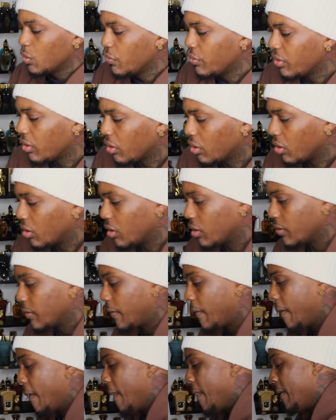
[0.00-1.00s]
Moving along.
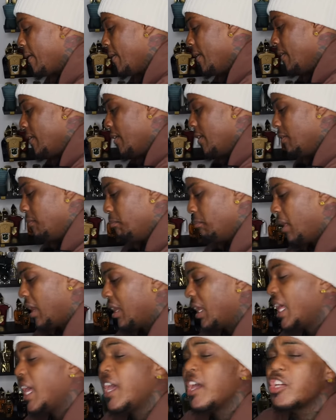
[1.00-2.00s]
My
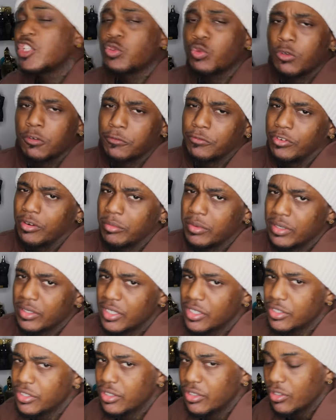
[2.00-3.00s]
last one from
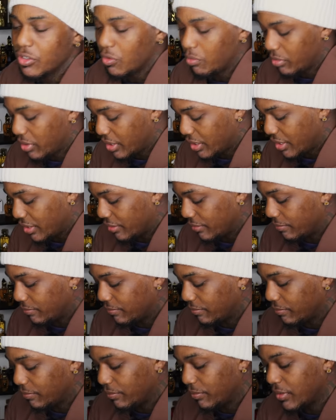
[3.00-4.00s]
Initio, man.
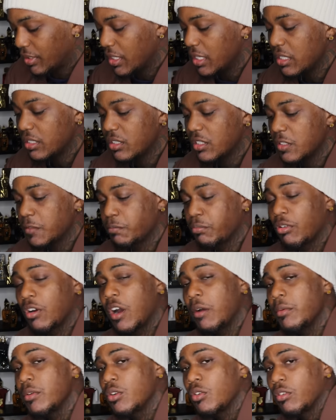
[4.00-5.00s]
This is
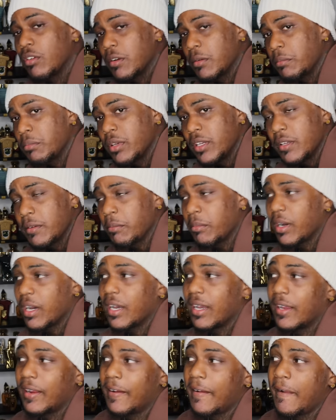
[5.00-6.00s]
probably going to be
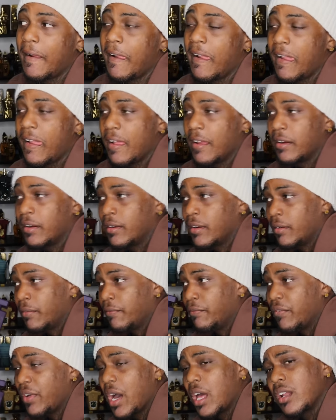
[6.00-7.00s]
my
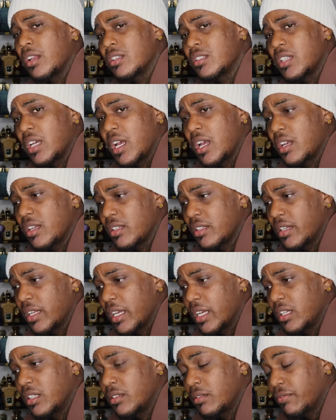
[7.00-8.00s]
Valentine's
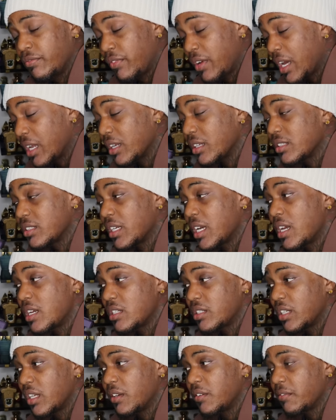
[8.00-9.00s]
Day
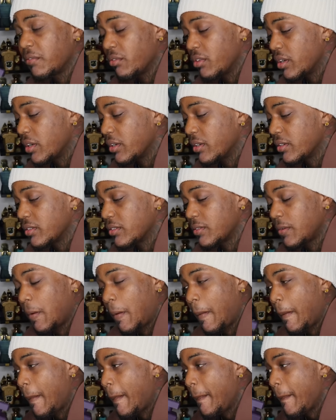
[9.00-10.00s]
fragrance.
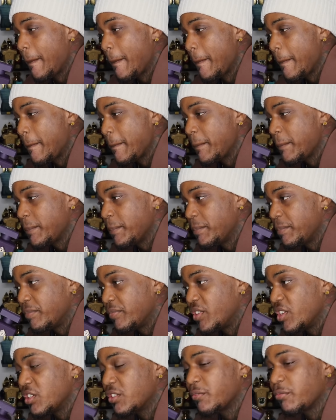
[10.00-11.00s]

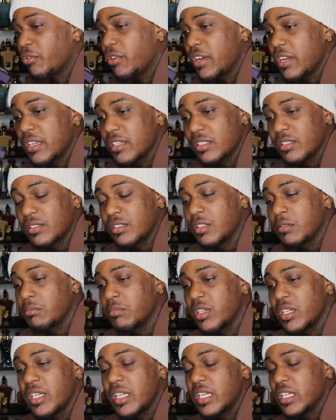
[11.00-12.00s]
This fragrance, to
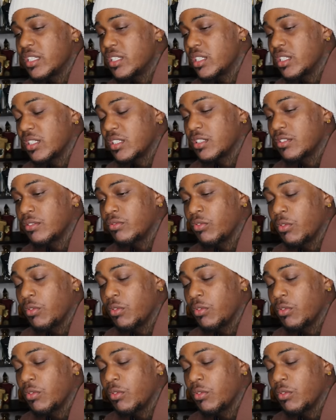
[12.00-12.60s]
me, it just